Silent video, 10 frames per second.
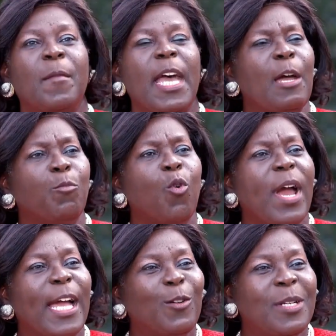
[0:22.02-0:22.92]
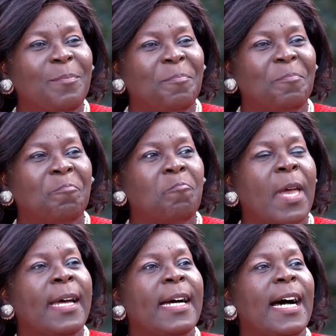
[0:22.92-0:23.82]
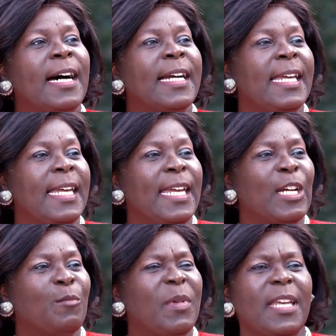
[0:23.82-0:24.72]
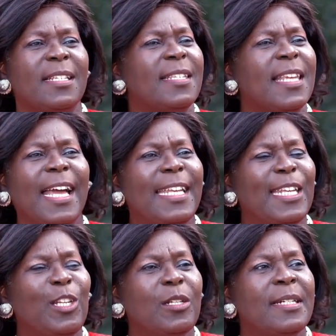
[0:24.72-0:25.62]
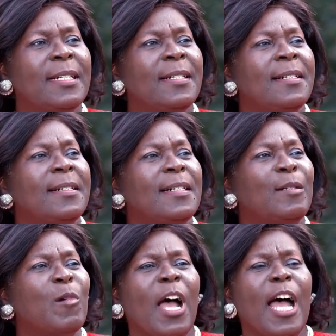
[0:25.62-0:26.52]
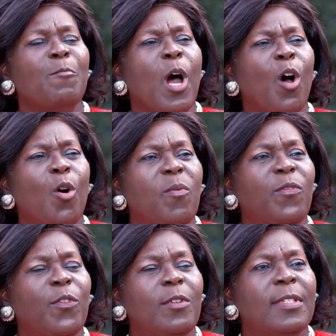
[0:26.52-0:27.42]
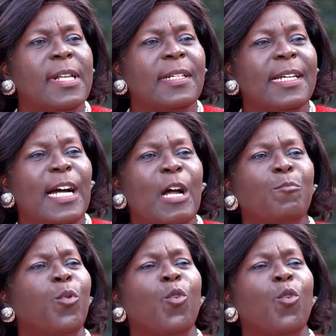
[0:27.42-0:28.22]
with I'm proud. I am excited. Um, I'm hopeful. I'm